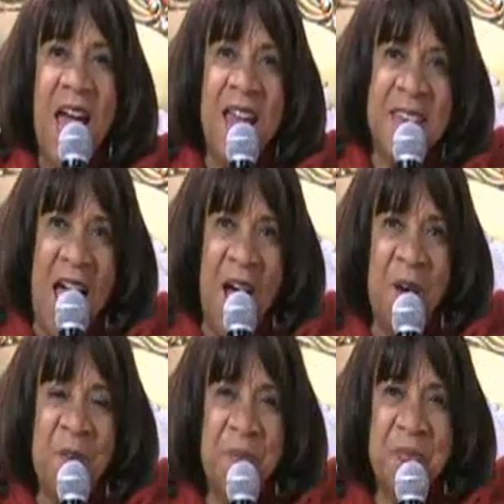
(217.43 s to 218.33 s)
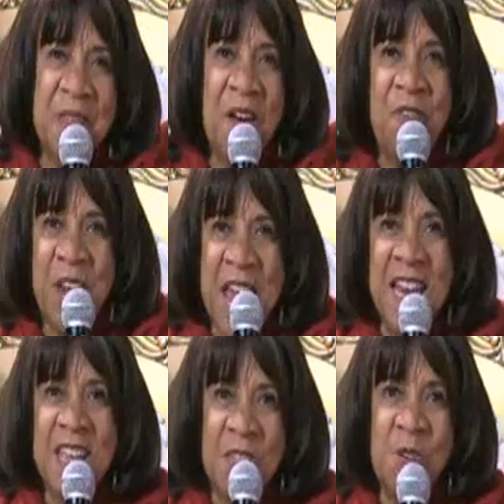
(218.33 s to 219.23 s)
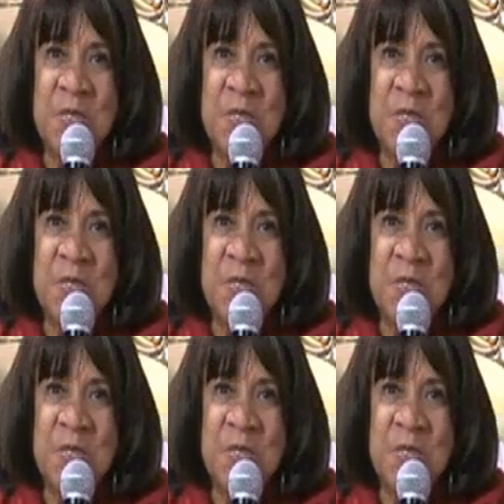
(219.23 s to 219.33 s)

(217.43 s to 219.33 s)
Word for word: And now, forgetting